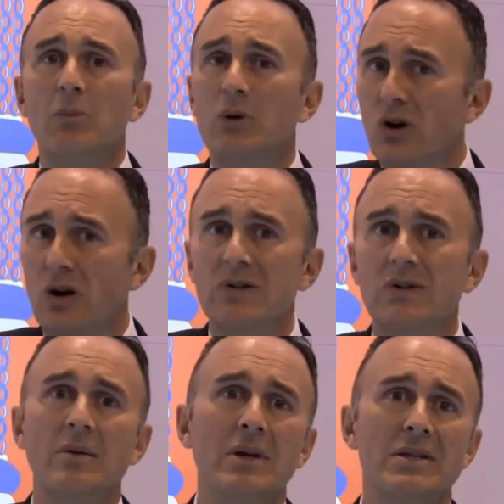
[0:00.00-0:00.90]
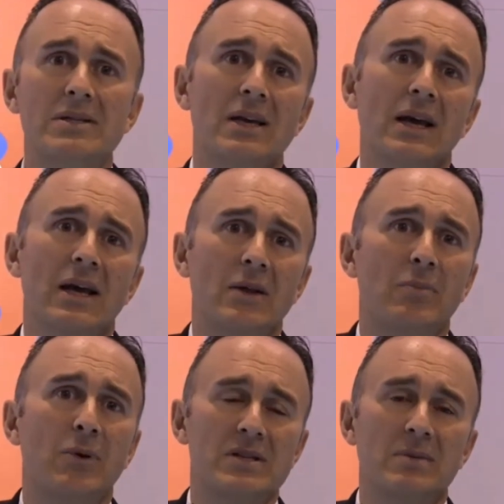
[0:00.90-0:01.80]
which also limits the
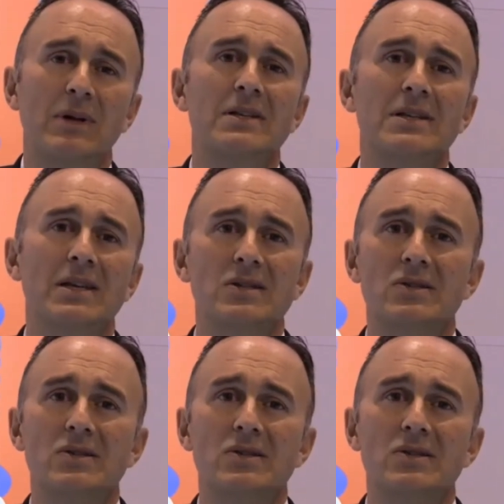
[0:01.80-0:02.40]
possibilities